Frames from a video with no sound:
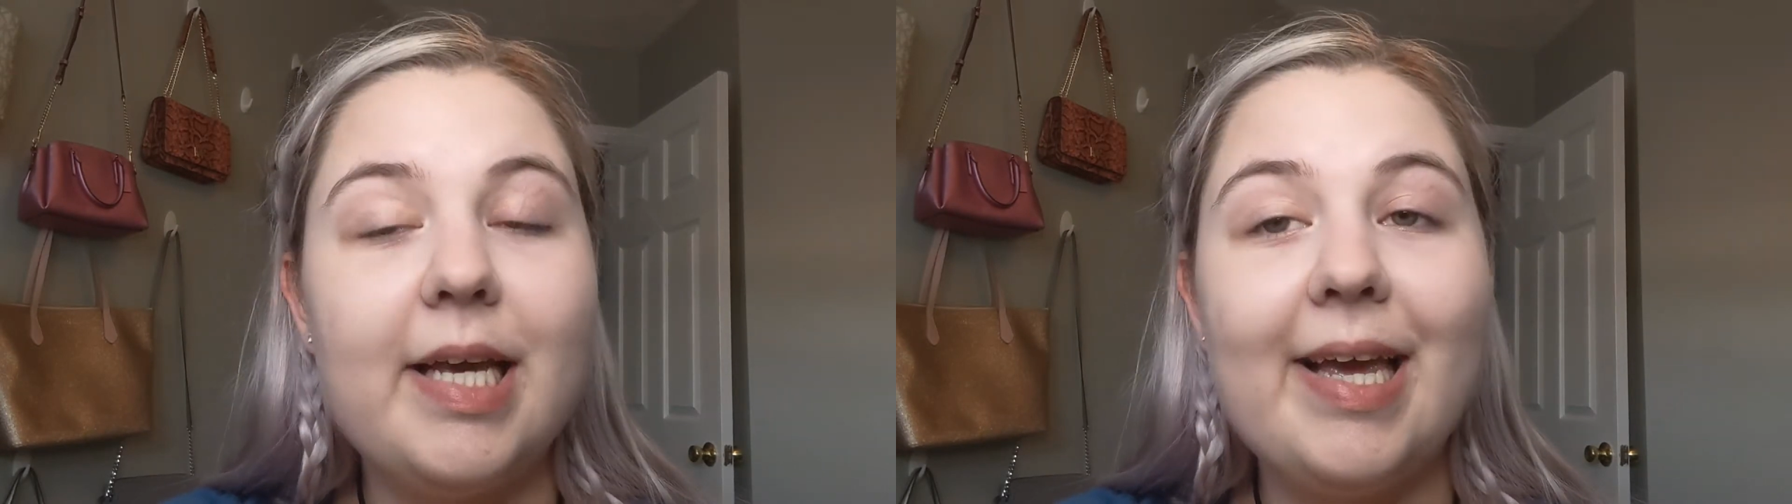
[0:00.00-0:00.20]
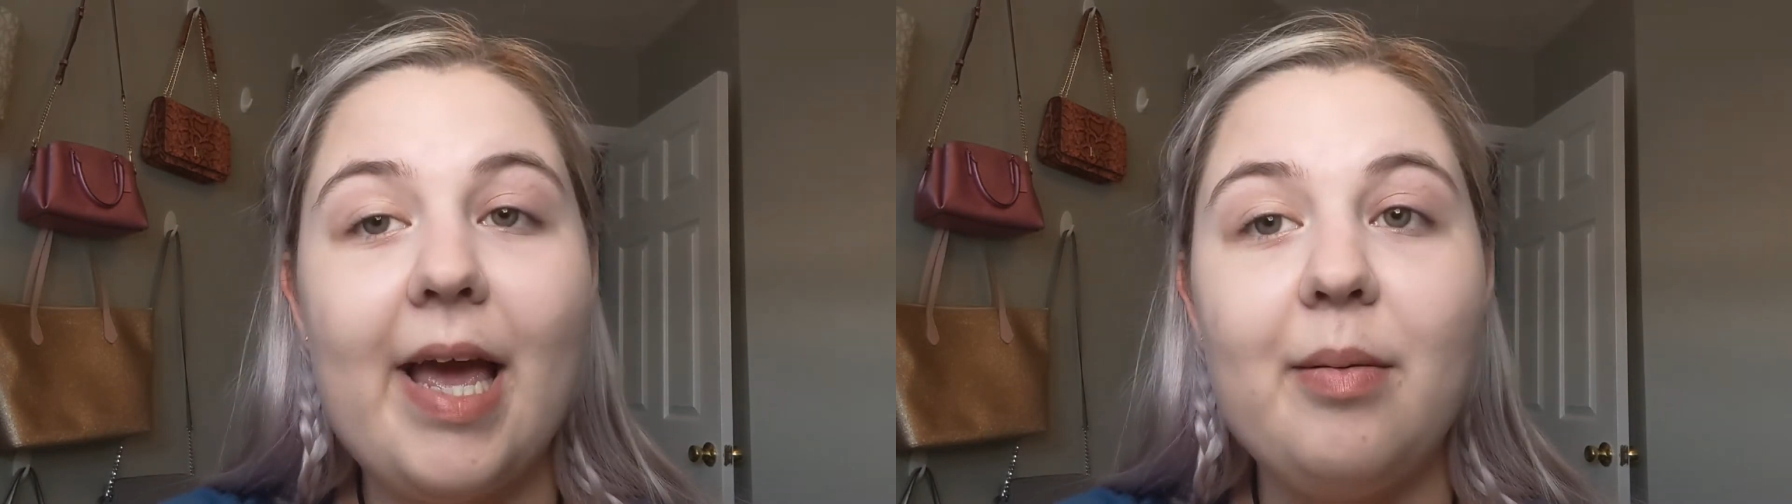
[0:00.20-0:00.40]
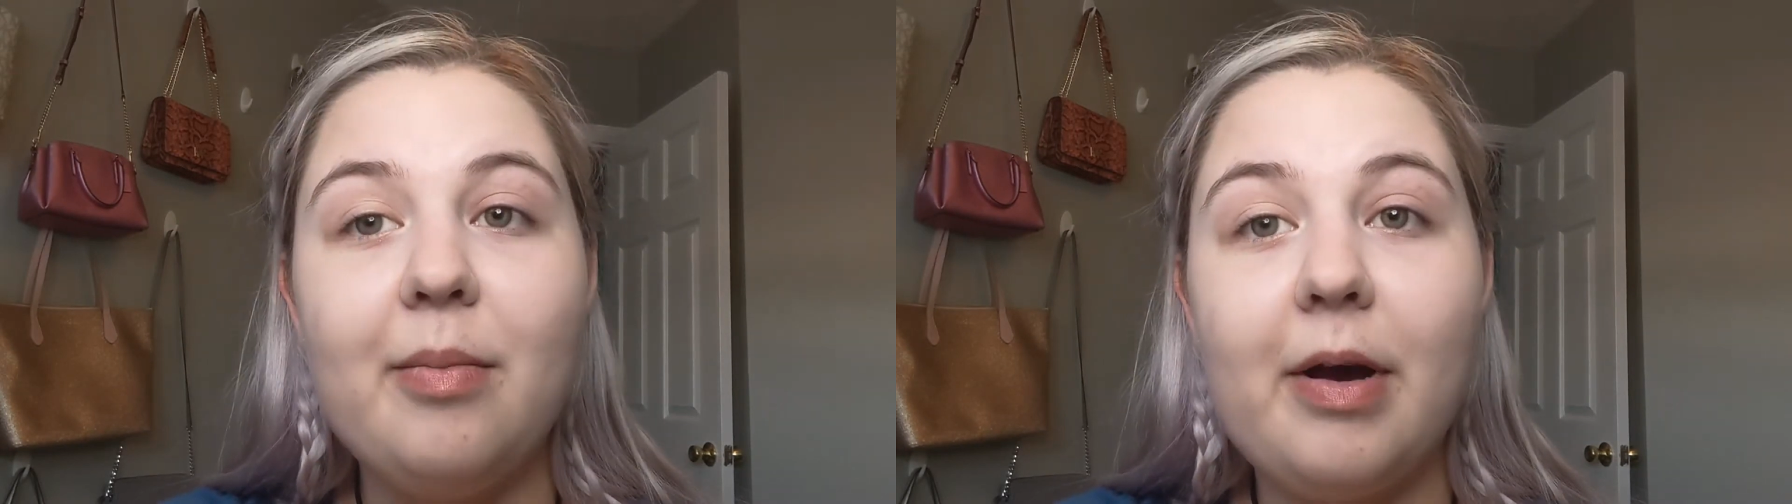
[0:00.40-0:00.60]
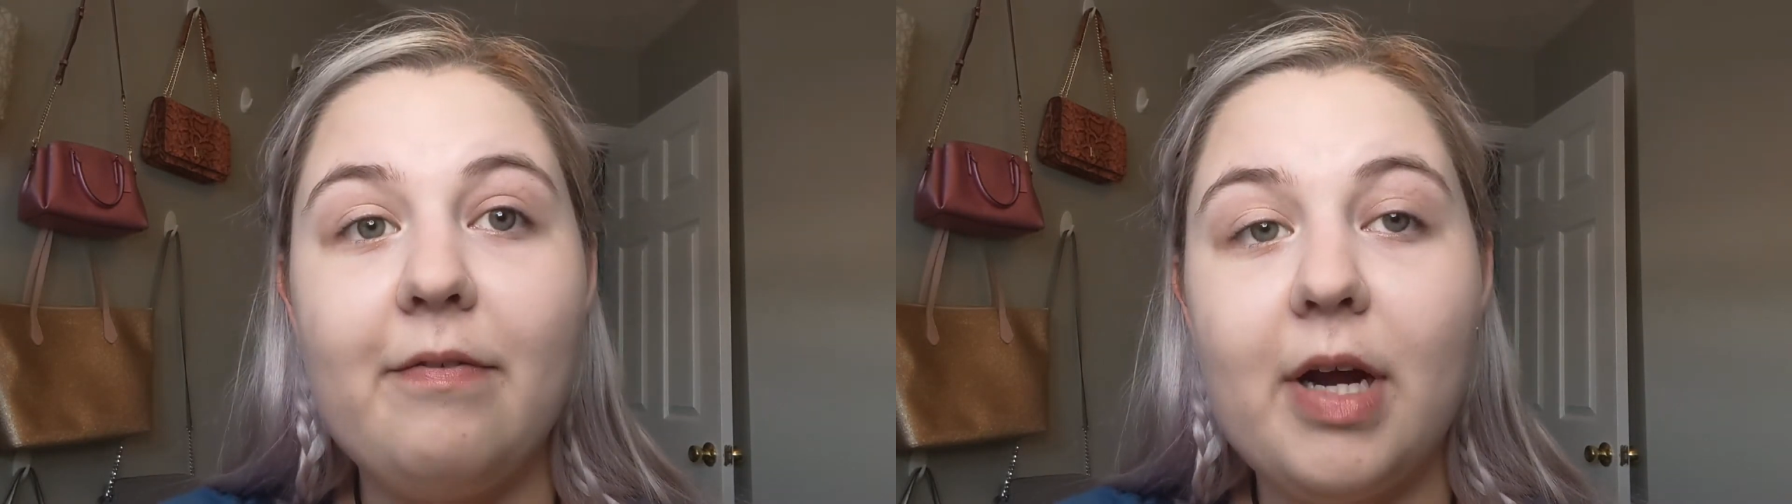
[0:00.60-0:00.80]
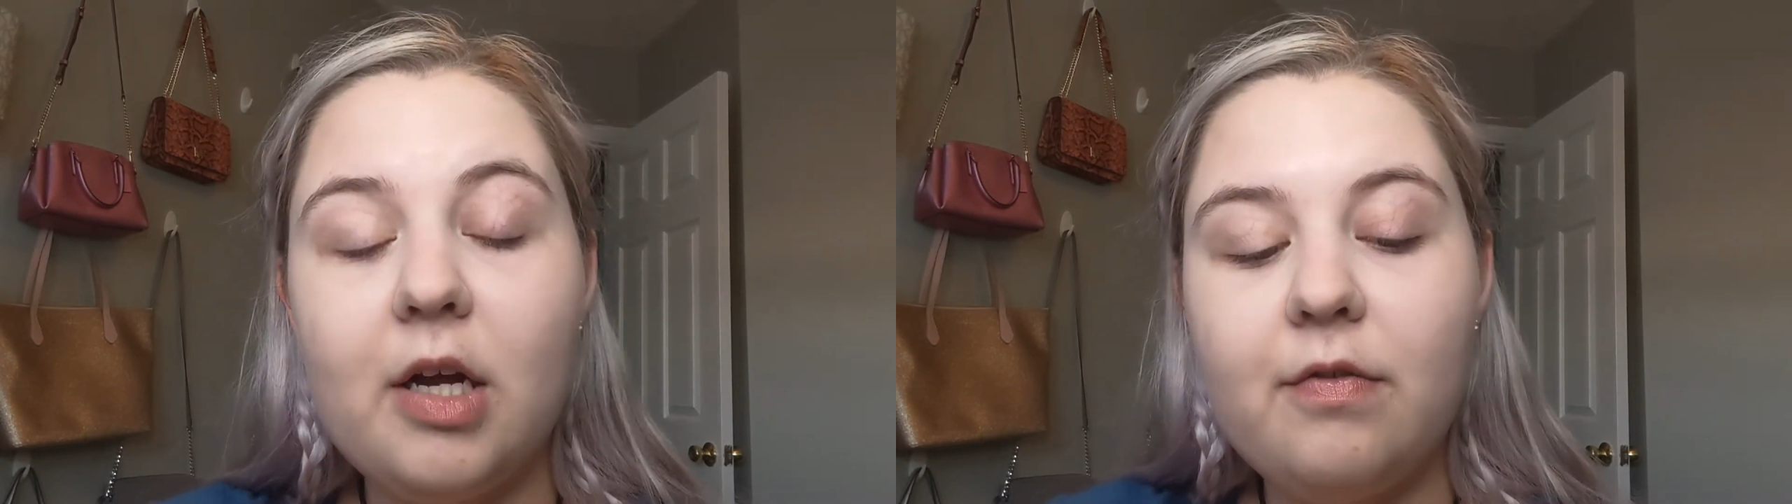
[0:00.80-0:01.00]
it came in my
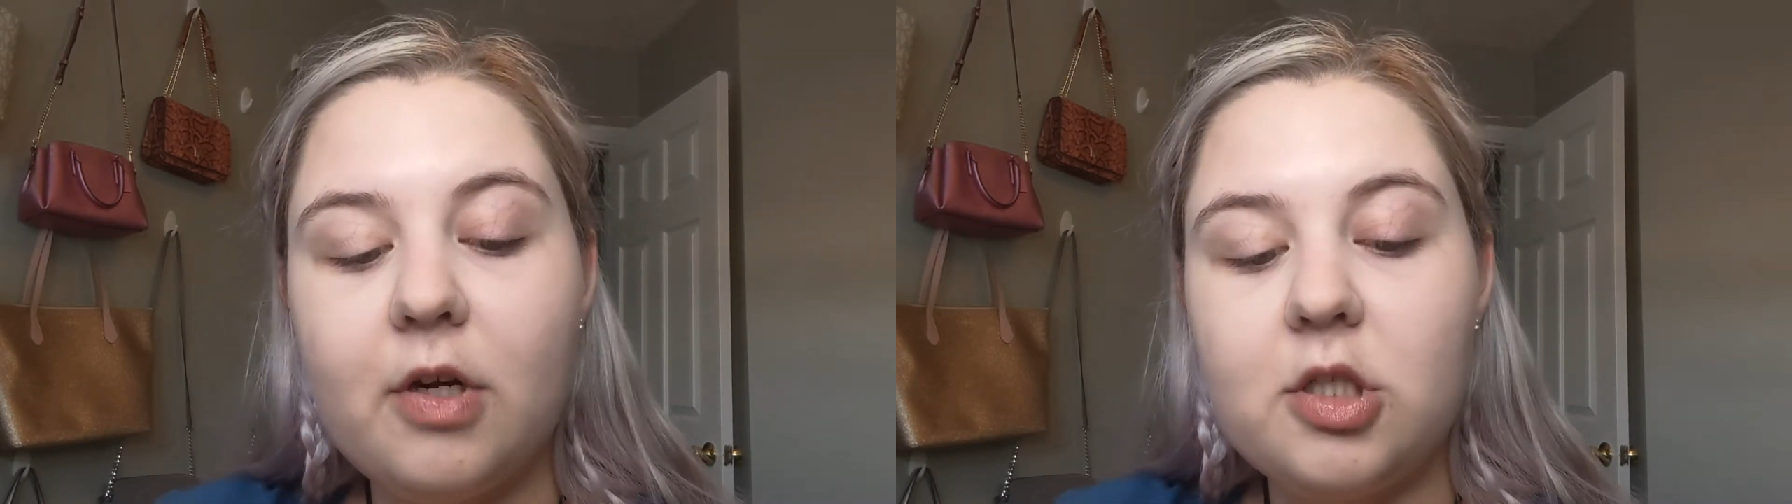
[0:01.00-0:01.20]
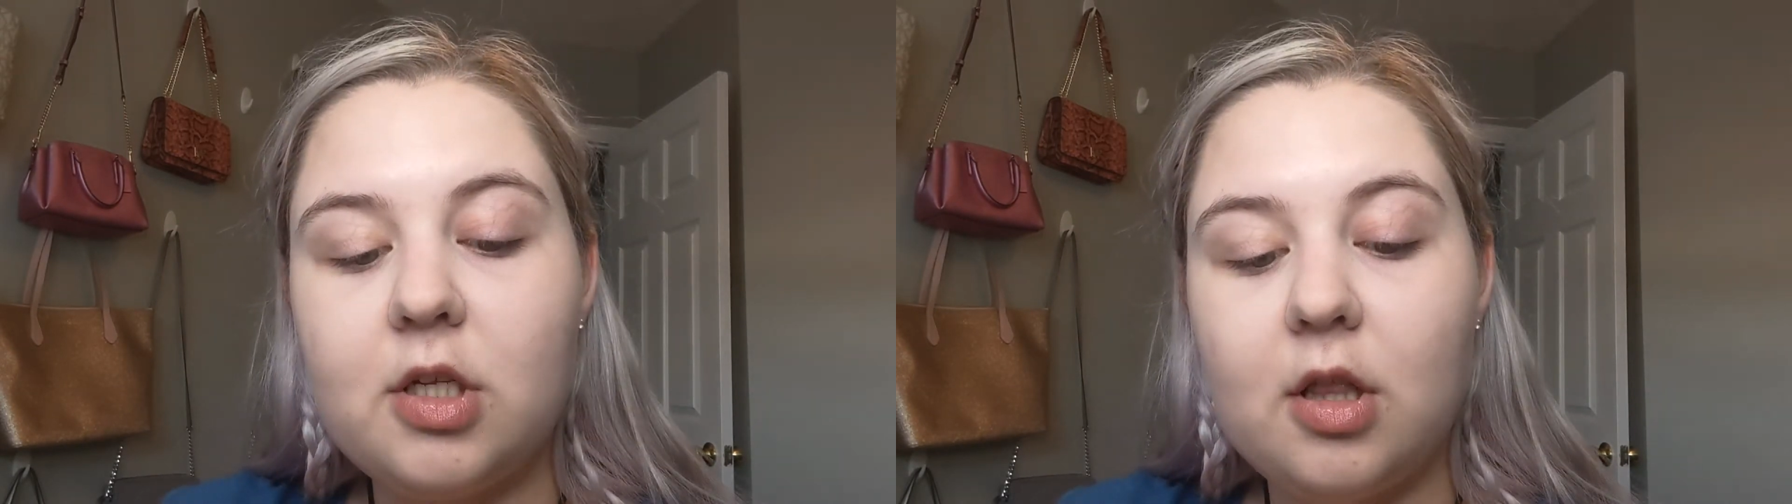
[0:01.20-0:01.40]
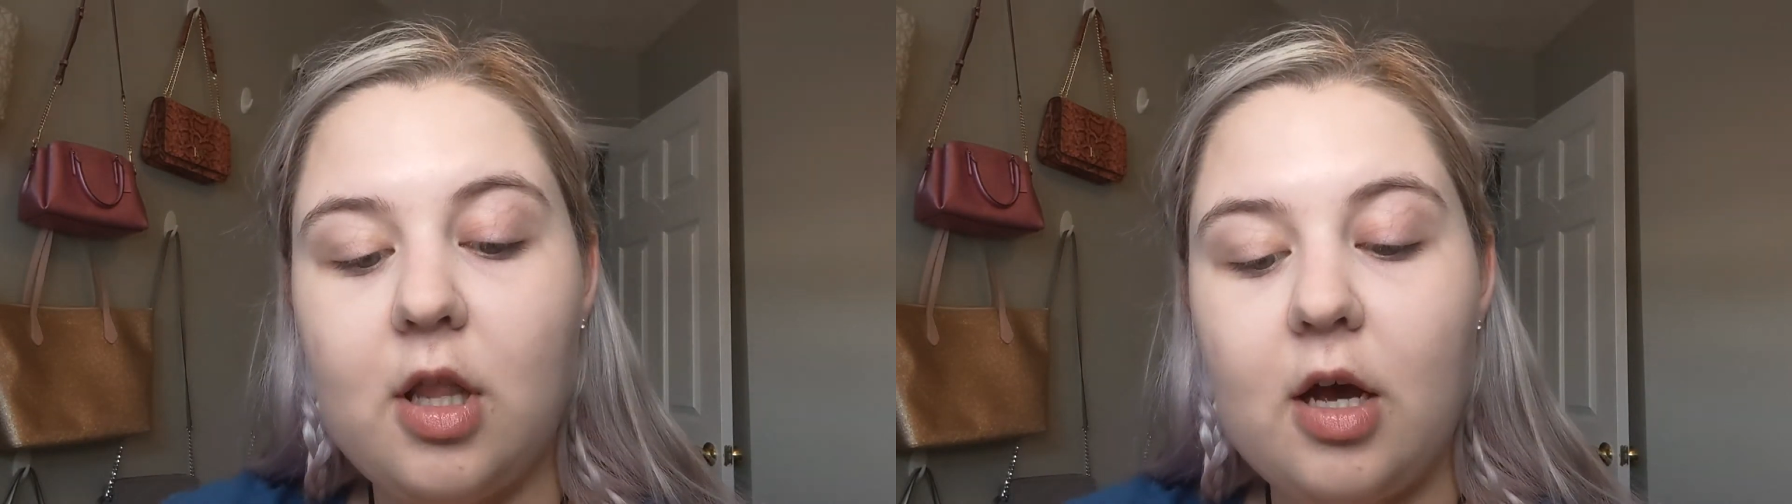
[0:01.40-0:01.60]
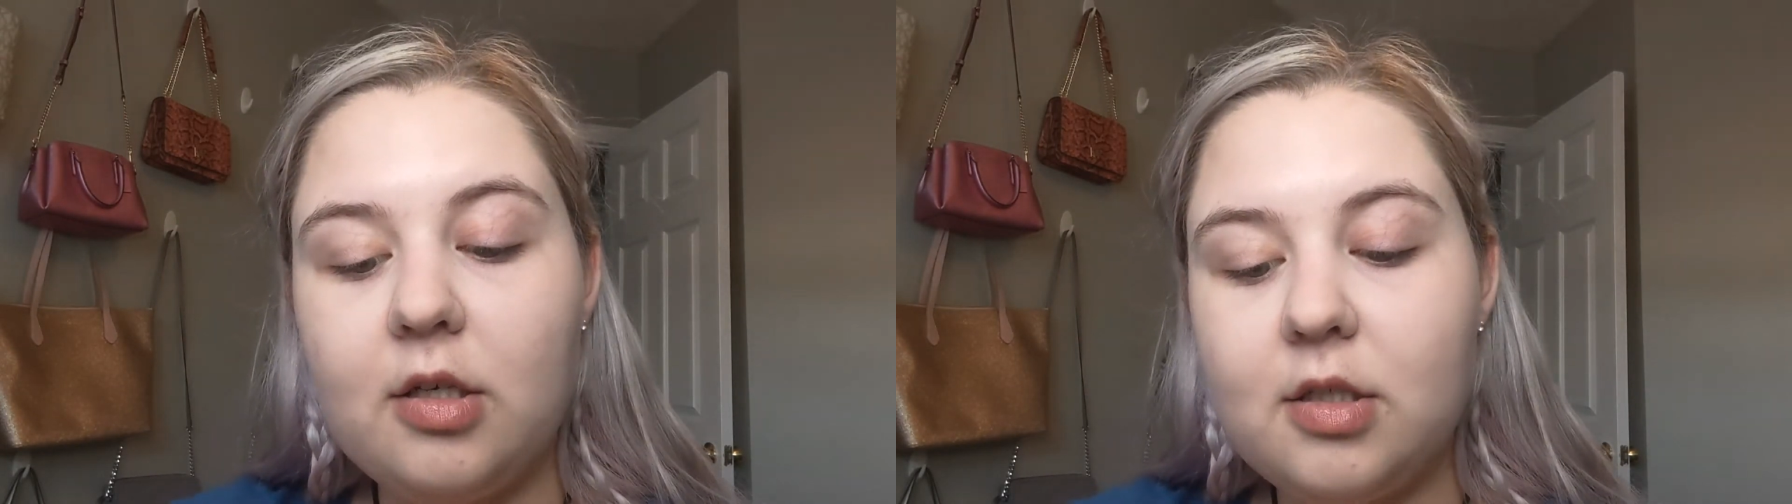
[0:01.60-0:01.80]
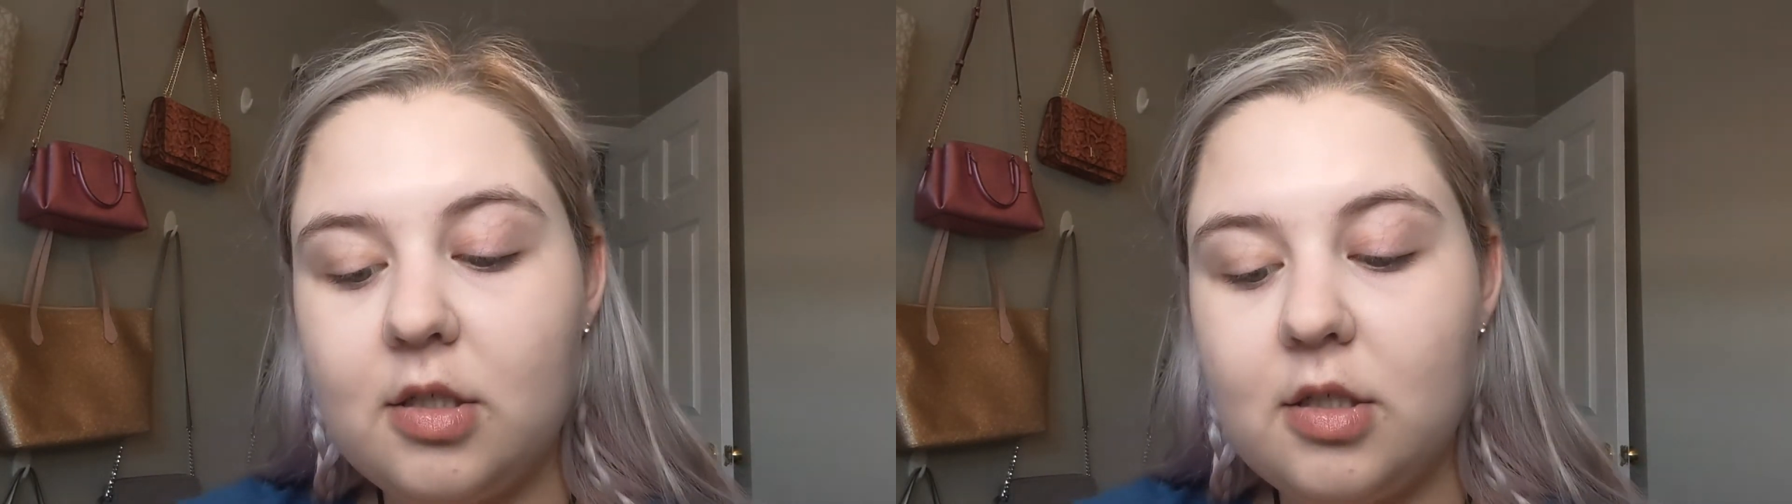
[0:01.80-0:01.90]
very first Luxe